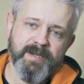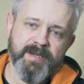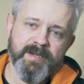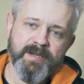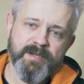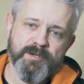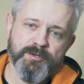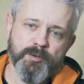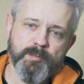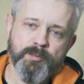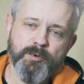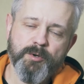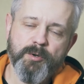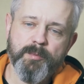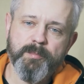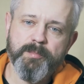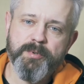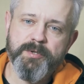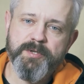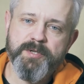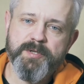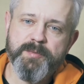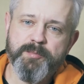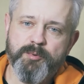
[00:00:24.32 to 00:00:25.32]
some
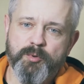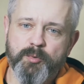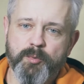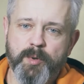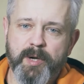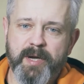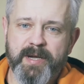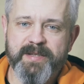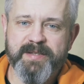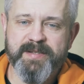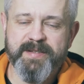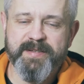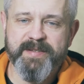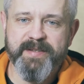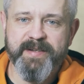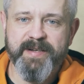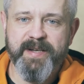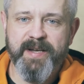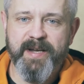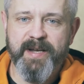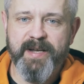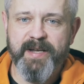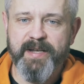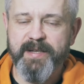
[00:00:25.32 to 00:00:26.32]
companies providing the
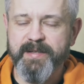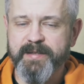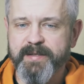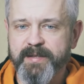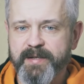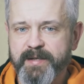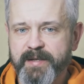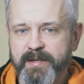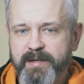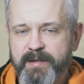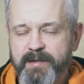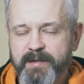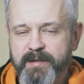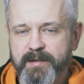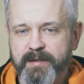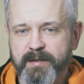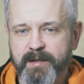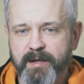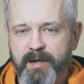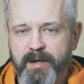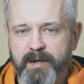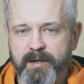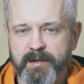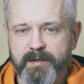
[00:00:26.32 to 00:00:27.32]
guide
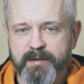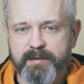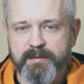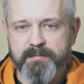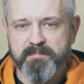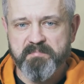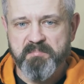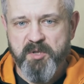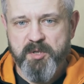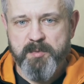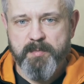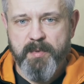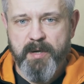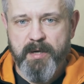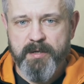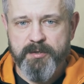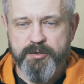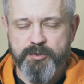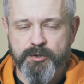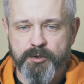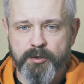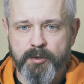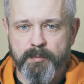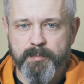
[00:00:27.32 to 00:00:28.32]
like this
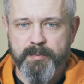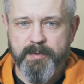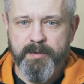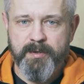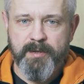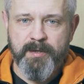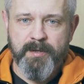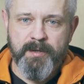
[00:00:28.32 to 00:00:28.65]
backdrop